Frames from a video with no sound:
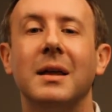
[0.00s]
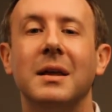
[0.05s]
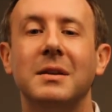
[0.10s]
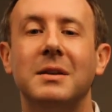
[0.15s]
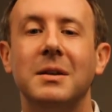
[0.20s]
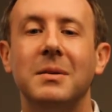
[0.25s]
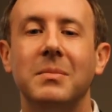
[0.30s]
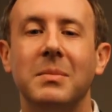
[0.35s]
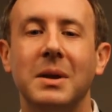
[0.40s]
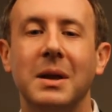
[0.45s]

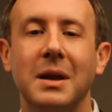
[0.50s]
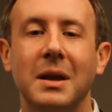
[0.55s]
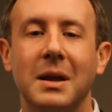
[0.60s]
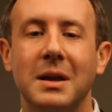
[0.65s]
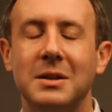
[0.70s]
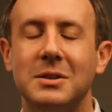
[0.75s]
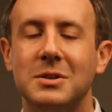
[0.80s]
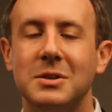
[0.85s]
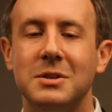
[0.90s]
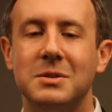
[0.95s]
To me,
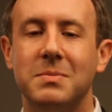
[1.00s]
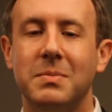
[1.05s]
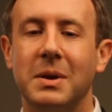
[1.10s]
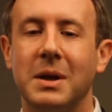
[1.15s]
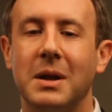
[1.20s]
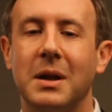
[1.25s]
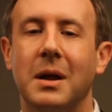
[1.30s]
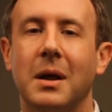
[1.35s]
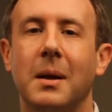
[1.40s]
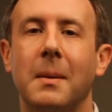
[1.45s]
it's just
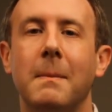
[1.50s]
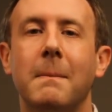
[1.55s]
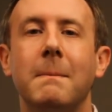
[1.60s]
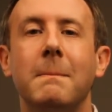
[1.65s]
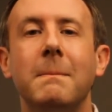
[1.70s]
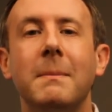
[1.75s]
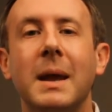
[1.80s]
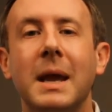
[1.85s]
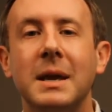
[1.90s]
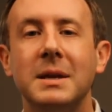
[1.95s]
been
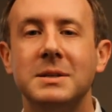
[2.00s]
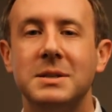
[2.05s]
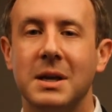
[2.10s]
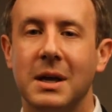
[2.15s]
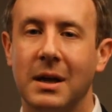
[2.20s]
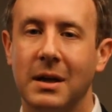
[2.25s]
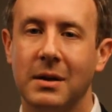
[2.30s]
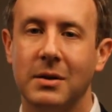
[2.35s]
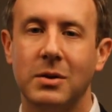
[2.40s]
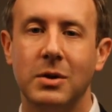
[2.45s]

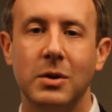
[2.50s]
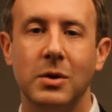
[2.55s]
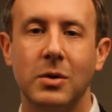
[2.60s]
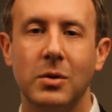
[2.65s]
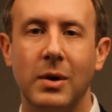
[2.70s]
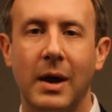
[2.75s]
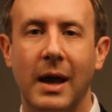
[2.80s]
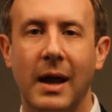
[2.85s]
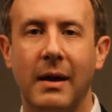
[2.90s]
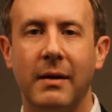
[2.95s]
amazing
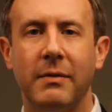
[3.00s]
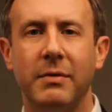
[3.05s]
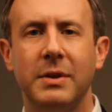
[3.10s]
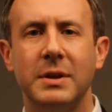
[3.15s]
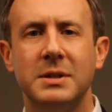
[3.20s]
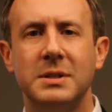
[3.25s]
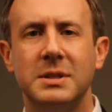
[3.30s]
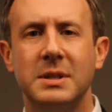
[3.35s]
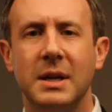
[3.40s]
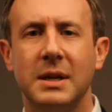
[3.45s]
to have
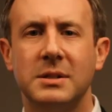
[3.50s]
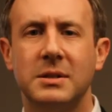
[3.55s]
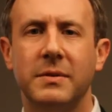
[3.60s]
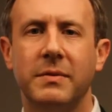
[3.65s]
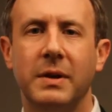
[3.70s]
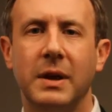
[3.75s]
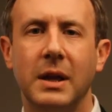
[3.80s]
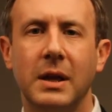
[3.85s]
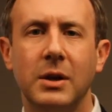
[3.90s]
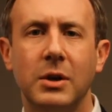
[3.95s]
this sense
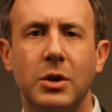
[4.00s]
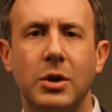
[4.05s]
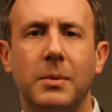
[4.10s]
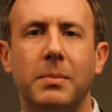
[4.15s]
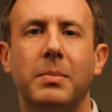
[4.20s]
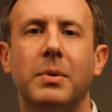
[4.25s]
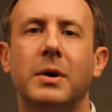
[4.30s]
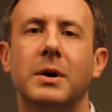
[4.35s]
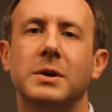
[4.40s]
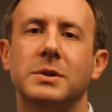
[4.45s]
of
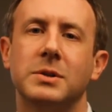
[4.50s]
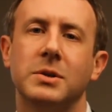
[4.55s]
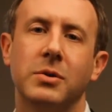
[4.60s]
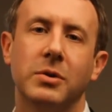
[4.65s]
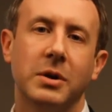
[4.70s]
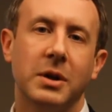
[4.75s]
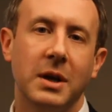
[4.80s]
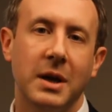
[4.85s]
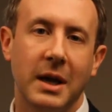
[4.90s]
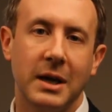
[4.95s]

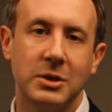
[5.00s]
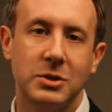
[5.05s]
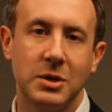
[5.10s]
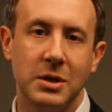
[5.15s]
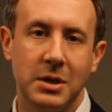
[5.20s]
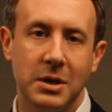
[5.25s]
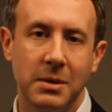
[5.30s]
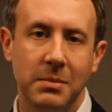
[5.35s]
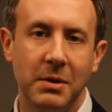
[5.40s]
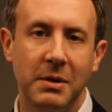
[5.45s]
interpersonal
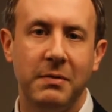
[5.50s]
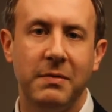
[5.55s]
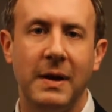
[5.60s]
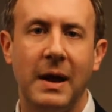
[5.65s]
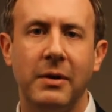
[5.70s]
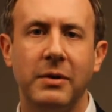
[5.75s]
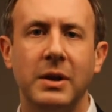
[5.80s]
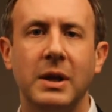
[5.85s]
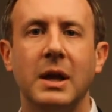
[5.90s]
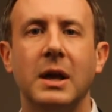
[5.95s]
connection, to be
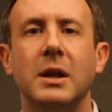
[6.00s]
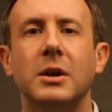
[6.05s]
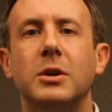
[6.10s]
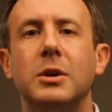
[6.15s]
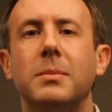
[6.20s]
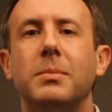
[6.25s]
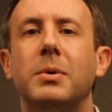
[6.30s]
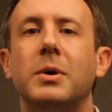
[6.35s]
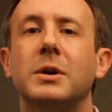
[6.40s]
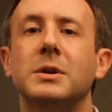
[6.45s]
founding
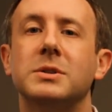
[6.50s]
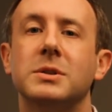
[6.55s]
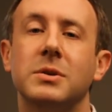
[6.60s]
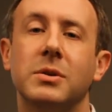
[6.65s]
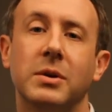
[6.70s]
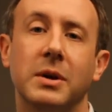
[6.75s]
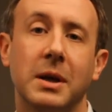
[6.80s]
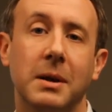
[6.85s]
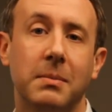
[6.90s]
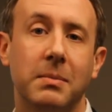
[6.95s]

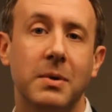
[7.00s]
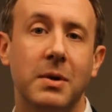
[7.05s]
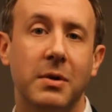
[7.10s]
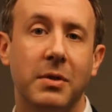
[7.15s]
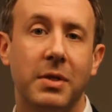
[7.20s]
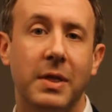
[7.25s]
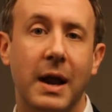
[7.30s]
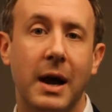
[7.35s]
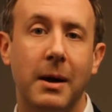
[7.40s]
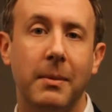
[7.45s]
Interpersonal
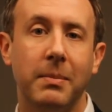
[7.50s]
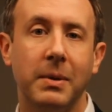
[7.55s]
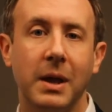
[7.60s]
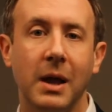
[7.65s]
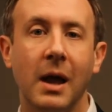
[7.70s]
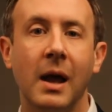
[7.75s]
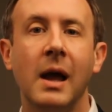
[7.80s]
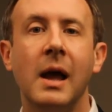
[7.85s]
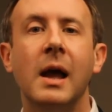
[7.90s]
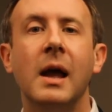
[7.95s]

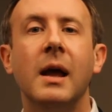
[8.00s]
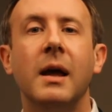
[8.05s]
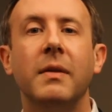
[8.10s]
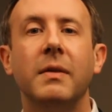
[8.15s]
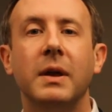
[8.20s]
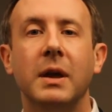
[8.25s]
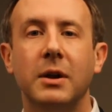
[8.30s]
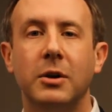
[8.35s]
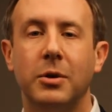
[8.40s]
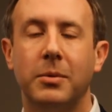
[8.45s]
Hypnotherapy
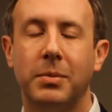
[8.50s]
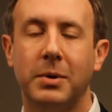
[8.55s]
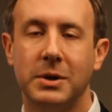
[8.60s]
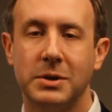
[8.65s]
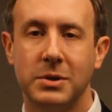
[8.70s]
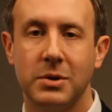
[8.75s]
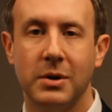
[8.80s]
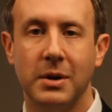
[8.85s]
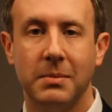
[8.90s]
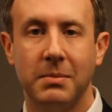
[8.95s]
and the
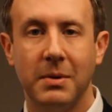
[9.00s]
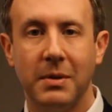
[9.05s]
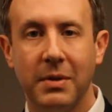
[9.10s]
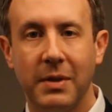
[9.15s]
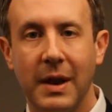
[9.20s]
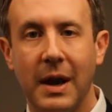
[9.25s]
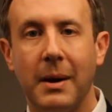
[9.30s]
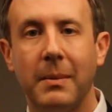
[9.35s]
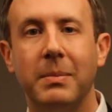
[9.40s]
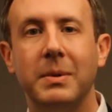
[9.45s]
Interpersonal
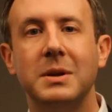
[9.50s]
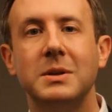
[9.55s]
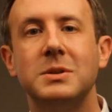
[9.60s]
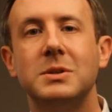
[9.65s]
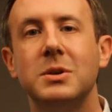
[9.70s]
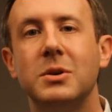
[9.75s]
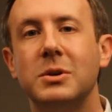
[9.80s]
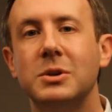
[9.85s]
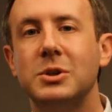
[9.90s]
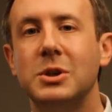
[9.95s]
Hypnotherapy
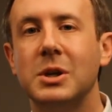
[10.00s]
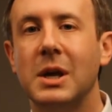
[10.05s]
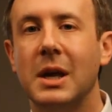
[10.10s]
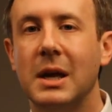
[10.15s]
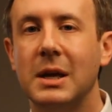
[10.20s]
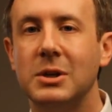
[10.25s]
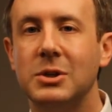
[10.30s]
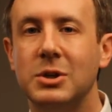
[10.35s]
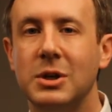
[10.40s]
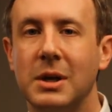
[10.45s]

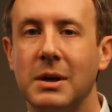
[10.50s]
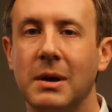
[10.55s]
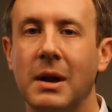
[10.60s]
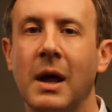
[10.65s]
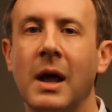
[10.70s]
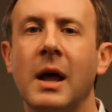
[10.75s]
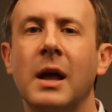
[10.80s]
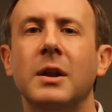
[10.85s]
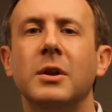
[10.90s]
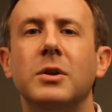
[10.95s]
Association,
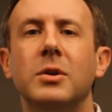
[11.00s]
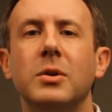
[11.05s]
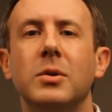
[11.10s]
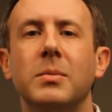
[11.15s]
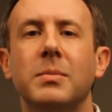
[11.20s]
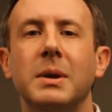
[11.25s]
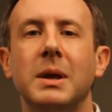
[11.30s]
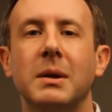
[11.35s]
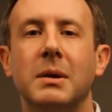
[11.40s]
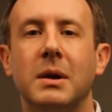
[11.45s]
to
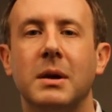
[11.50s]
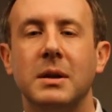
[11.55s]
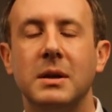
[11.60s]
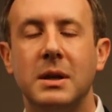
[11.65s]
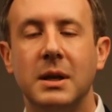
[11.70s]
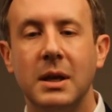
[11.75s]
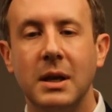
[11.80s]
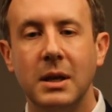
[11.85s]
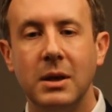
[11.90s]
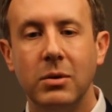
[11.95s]
be
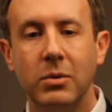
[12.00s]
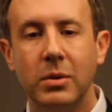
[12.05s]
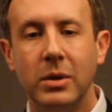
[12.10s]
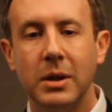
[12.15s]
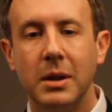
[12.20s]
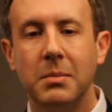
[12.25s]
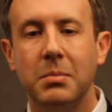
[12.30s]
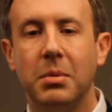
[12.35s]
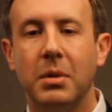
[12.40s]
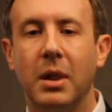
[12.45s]

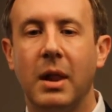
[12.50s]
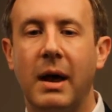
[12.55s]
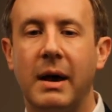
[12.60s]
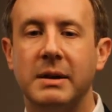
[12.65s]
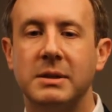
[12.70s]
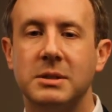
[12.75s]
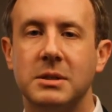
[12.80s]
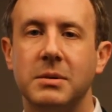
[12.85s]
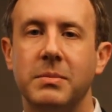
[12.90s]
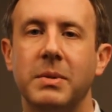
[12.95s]
continually
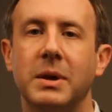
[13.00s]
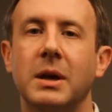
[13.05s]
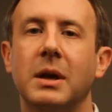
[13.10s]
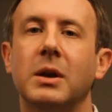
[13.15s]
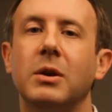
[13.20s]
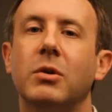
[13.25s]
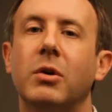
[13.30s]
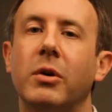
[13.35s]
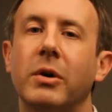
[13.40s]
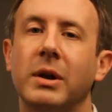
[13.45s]
blossoming
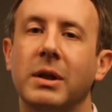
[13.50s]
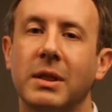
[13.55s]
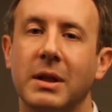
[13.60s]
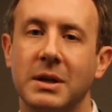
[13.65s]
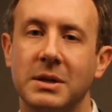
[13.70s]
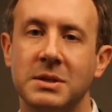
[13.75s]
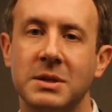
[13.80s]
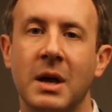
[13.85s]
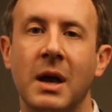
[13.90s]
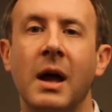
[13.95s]
and growing
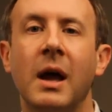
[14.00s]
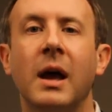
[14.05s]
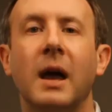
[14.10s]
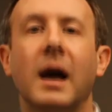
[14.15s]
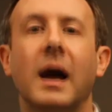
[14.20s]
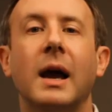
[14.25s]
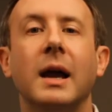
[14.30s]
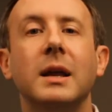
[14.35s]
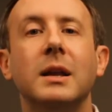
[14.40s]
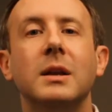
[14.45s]
this.
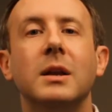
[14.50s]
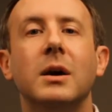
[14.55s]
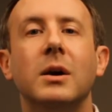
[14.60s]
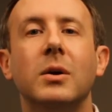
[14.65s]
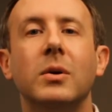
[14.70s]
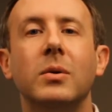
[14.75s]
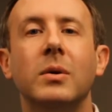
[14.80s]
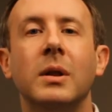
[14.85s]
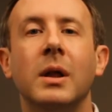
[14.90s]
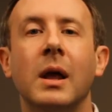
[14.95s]
I
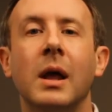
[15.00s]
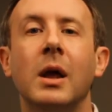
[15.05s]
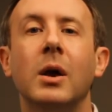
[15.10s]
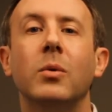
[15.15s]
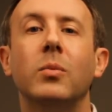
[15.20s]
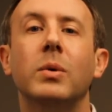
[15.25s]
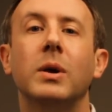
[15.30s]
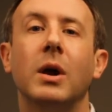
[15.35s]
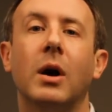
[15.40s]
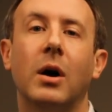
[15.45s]
know
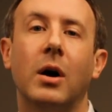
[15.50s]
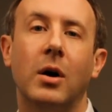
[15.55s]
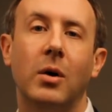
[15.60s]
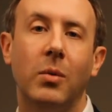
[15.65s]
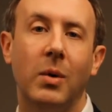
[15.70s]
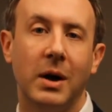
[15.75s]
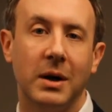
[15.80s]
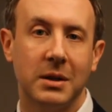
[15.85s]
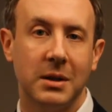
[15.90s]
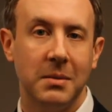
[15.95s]
we all
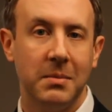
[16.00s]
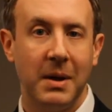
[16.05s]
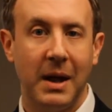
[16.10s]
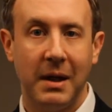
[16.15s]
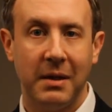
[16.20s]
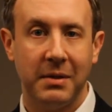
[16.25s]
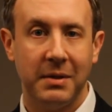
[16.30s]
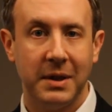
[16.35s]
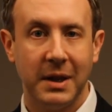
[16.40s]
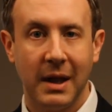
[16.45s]
walk the
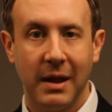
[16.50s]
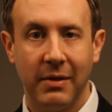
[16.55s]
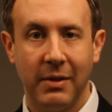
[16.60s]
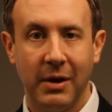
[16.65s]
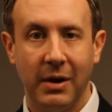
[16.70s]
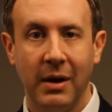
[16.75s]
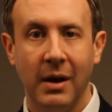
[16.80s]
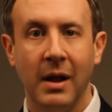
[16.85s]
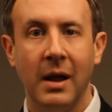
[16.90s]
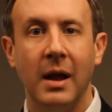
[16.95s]
path
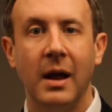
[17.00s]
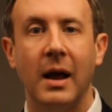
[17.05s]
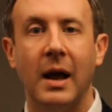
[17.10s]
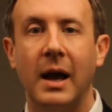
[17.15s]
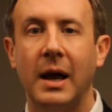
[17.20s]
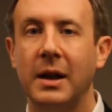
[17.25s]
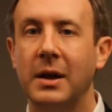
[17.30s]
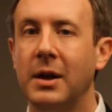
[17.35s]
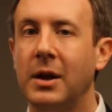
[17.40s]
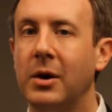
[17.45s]
together.
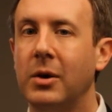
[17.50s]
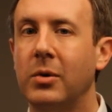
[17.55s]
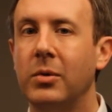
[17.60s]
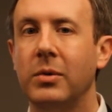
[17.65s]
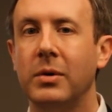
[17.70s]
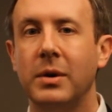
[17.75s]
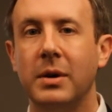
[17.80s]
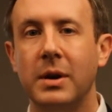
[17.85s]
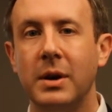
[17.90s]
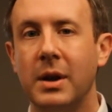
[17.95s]
I
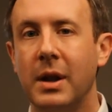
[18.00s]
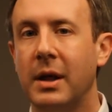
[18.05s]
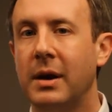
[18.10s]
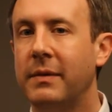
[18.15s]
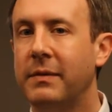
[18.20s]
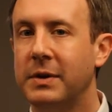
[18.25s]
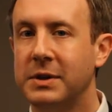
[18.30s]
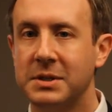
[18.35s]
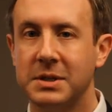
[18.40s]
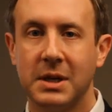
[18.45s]
know none
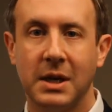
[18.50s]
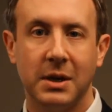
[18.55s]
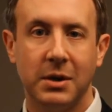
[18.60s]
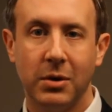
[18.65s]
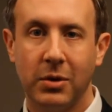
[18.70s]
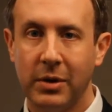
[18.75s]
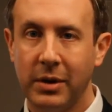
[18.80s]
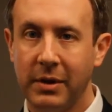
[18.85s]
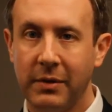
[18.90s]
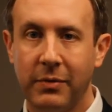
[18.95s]
of us get
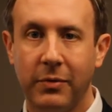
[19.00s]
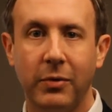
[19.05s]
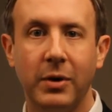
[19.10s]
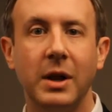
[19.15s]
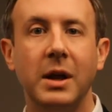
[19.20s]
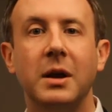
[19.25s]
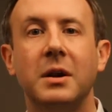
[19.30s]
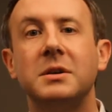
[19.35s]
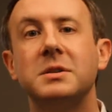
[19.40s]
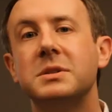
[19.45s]
totally
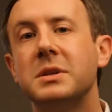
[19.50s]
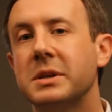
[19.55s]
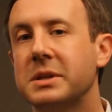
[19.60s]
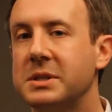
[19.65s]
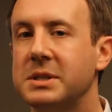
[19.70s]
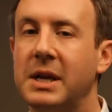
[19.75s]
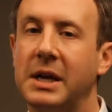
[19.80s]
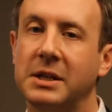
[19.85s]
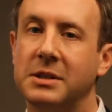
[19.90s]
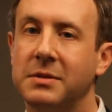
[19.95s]
free or
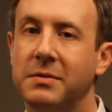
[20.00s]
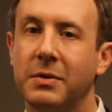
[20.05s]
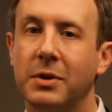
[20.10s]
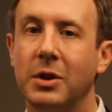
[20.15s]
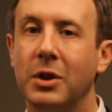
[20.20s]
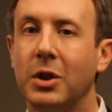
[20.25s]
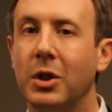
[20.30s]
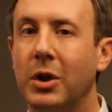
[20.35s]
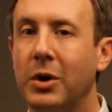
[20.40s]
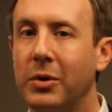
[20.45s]

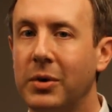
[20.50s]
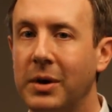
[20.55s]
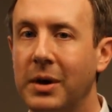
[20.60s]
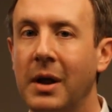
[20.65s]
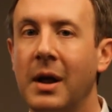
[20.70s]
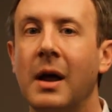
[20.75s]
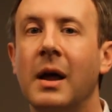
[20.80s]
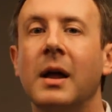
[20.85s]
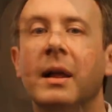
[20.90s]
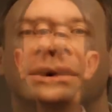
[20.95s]
successful alone.
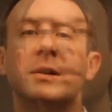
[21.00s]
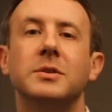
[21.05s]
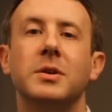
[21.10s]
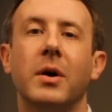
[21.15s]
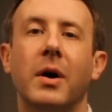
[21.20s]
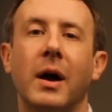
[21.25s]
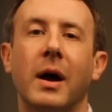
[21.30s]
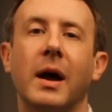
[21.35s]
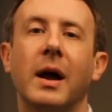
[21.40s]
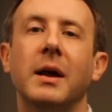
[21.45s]

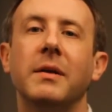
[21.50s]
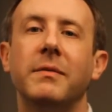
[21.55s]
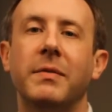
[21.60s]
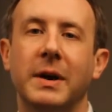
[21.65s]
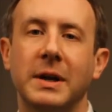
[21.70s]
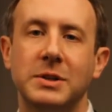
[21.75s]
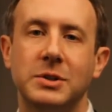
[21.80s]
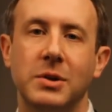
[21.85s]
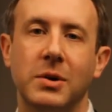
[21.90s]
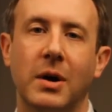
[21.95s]
So I
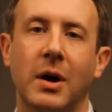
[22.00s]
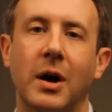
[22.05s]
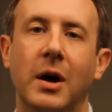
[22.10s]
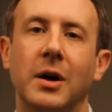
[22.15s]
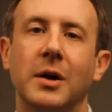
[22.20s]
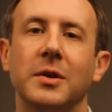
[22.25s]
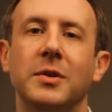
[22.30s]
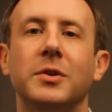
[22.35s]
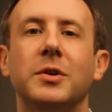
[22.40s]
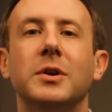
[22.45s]
invite you
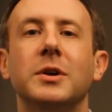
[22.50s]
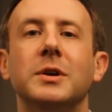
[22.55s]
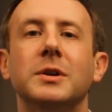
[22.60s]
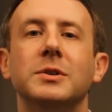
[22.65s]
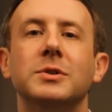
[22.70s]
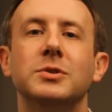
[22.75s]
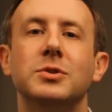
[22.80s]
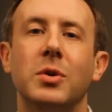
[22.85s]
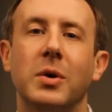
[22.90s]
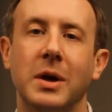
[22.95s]
all to
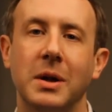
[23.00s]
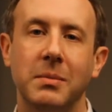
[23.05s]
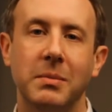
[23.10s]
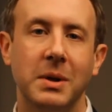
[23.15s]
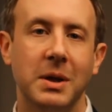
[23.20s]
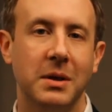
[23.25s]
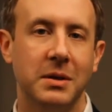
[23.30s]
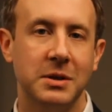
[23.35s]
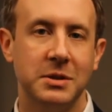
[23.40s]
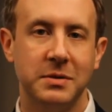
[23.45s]
join
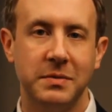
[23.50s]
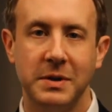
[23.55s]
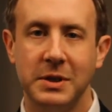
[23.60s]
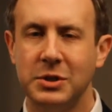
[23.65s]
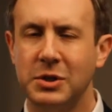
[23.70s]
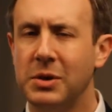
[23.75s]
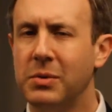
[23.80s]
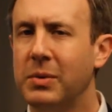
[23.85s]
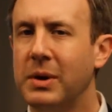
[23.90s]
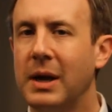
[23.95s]
me in this
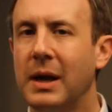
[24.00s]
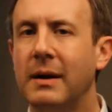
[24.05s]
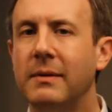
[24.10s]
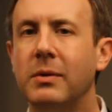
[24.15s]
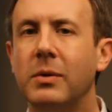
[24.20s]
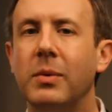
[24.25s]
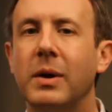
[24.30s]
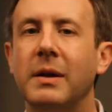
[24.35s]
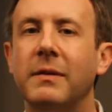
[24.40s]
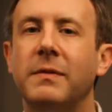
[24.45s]
vision,
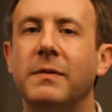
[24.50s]
whatever way